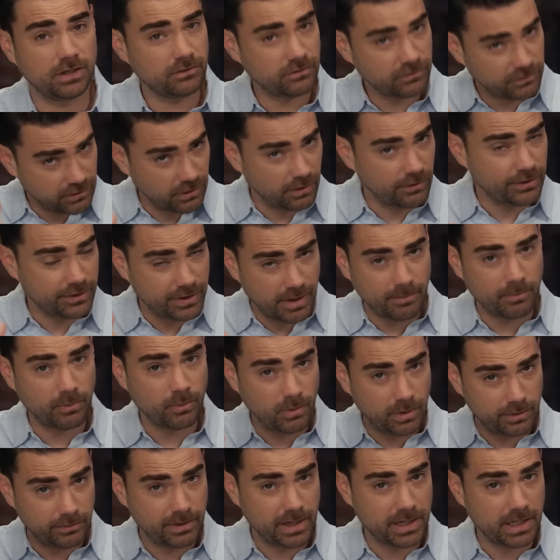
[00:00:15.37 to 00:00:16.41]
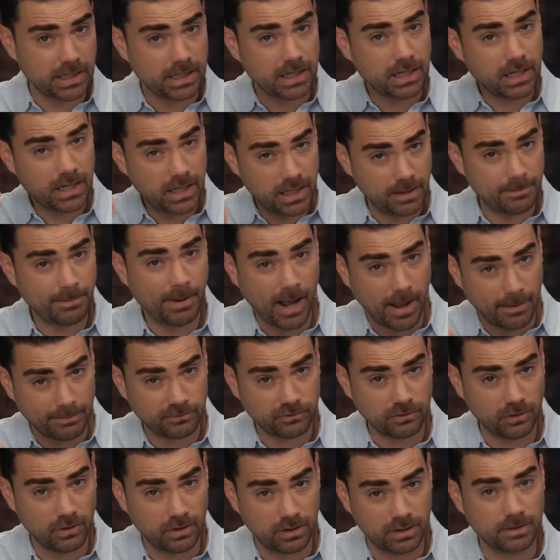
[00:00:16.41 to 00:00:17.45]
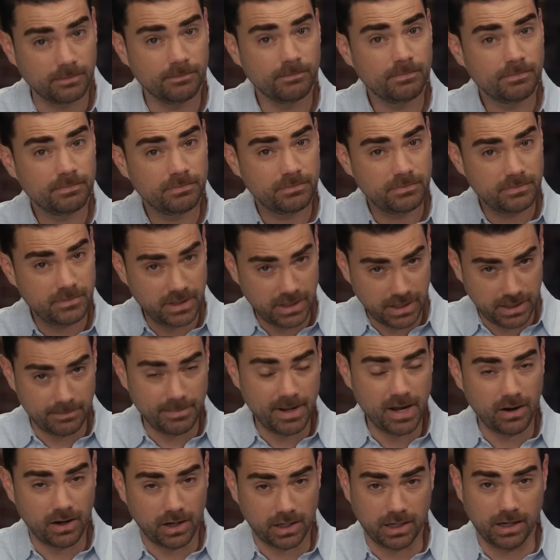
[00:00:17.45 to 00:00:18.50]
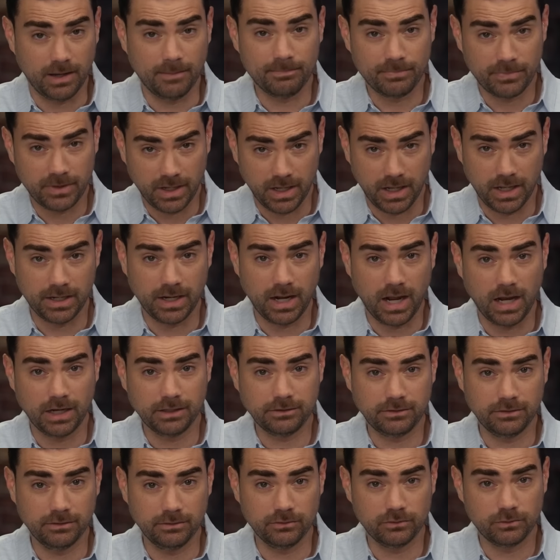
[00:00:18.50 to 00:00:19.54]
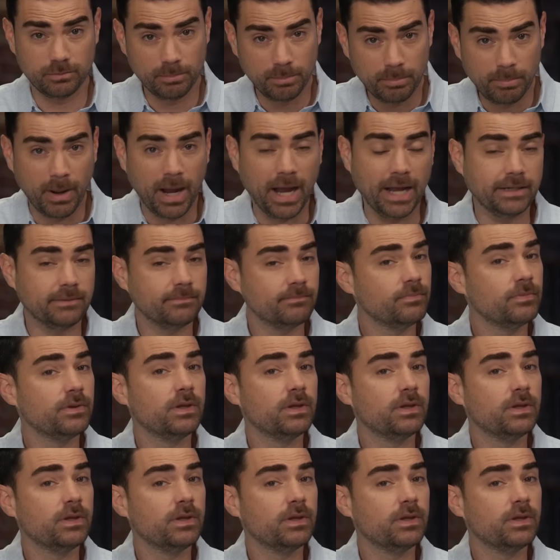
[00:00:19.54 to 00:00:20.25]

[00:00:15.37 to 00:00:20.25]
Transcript: It is still the number one rated hip hop song in America on iTunes, but